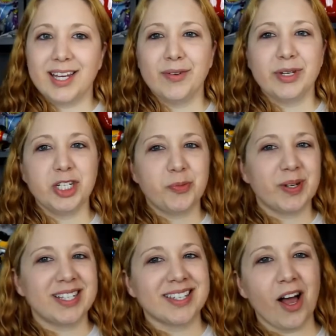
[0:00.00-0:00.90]
image,
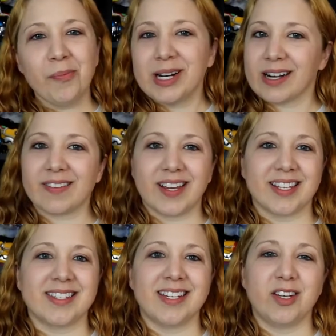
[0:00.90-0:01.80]
but he's coming out of that
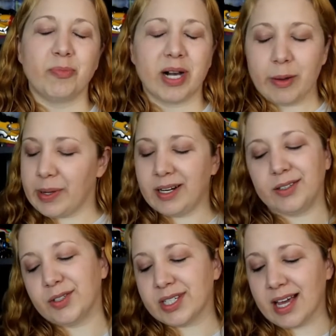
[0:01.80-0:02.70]
Continue pipe and
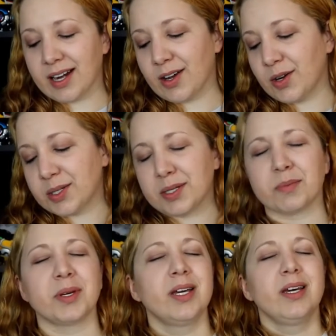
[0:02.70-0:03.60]
it looks kind of
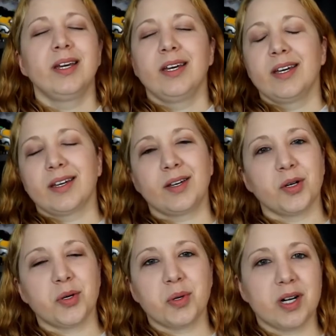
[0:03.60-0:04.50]
awesome.
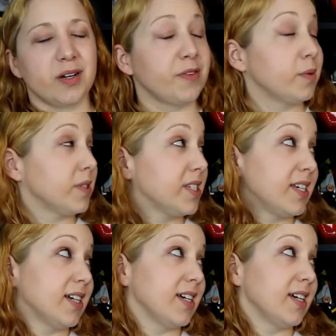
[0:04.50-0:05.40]
Go uh, if you want to
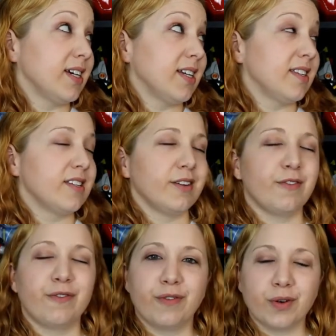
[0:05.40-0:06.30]
see it in its
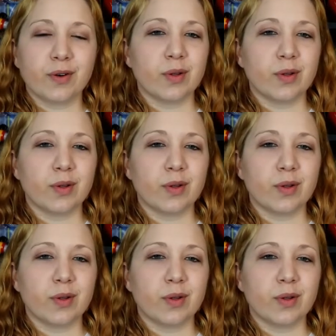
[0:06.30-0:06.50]
full